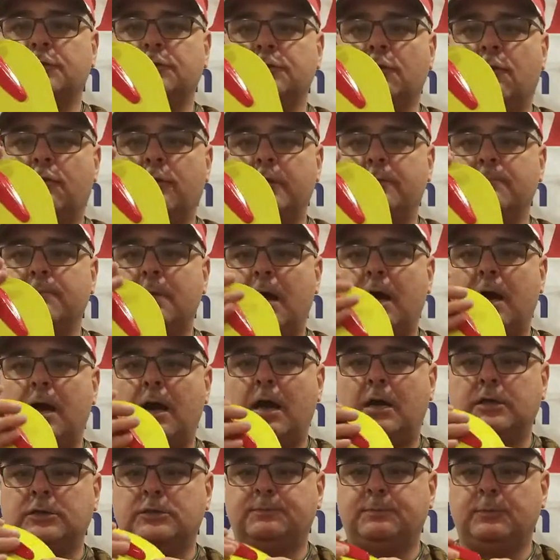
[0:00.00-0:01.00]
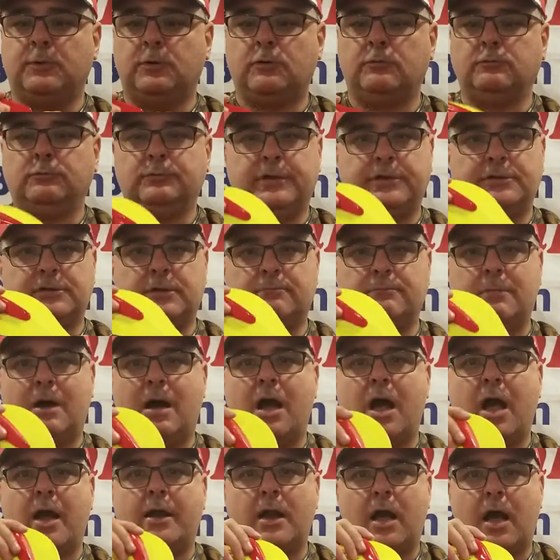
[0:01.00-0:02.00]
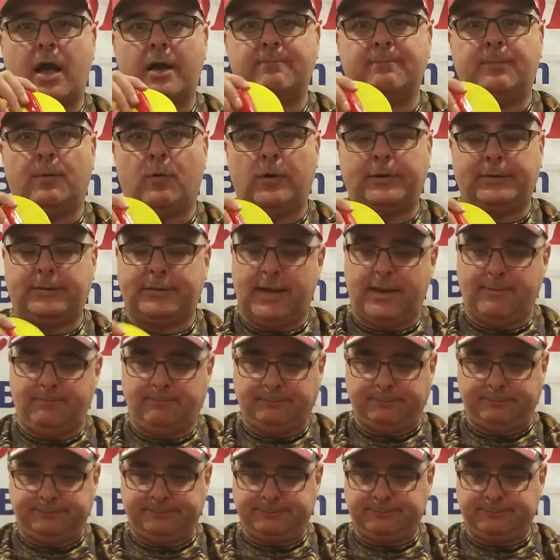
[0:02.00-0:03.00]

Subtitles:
Tony Maja spoon. These are mine. I bought them.